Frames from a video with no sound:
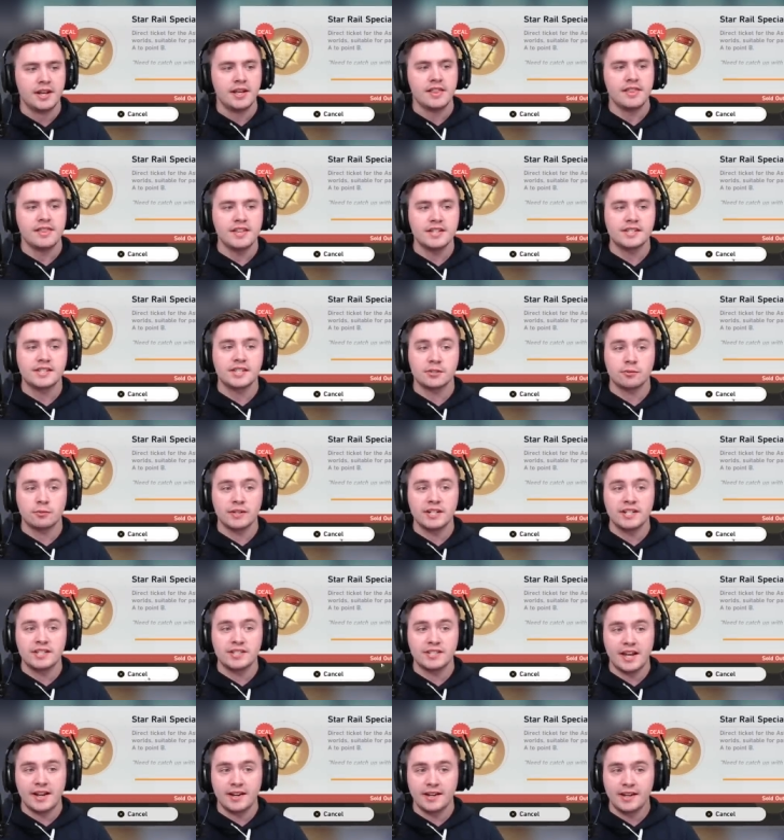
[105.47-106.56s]
This is
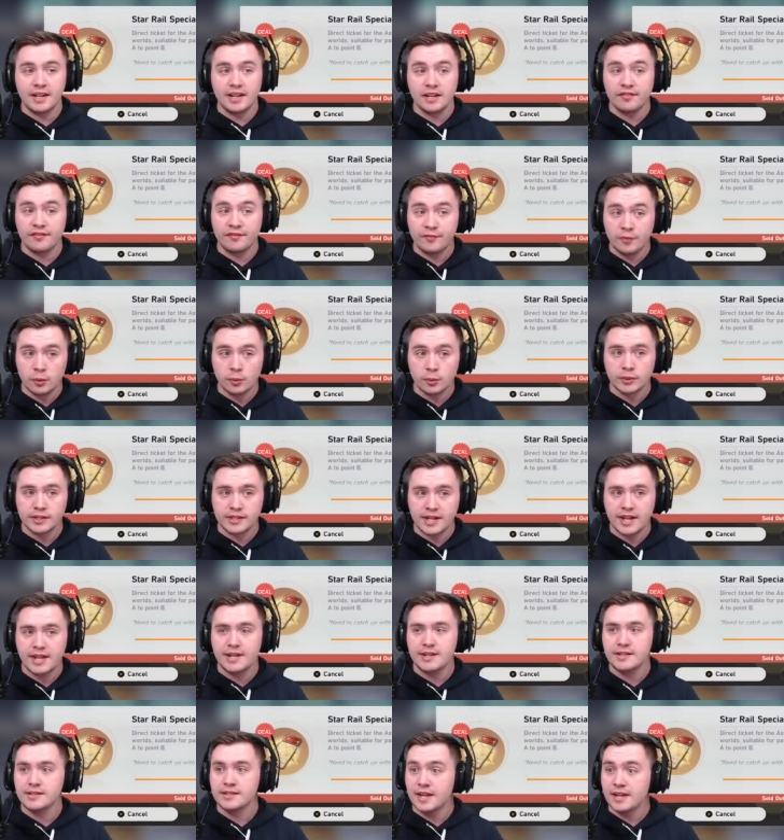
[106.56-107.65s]
resetting in four
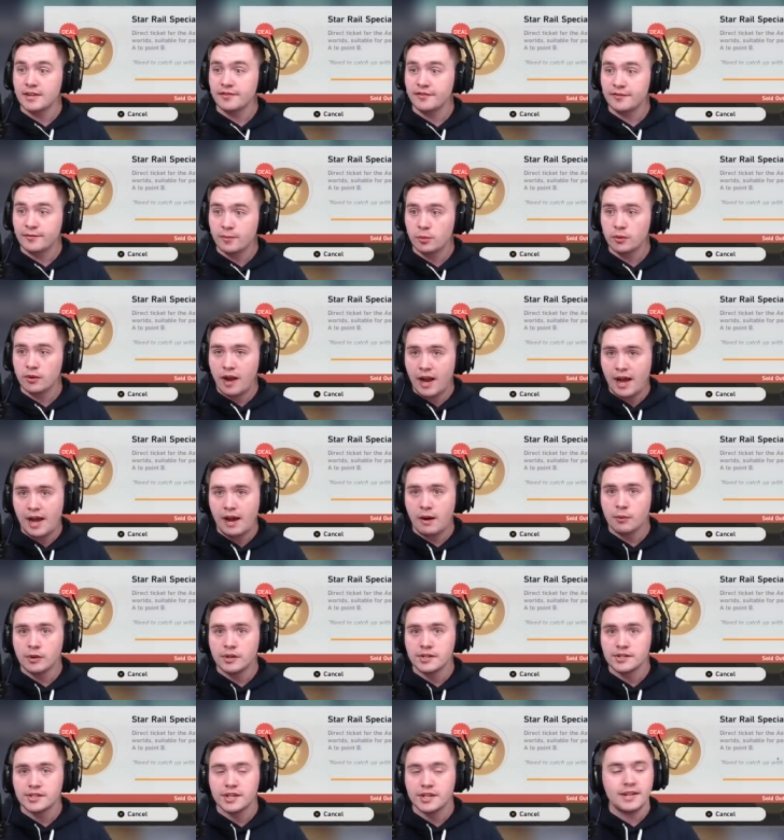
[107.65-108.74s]
days and four hours.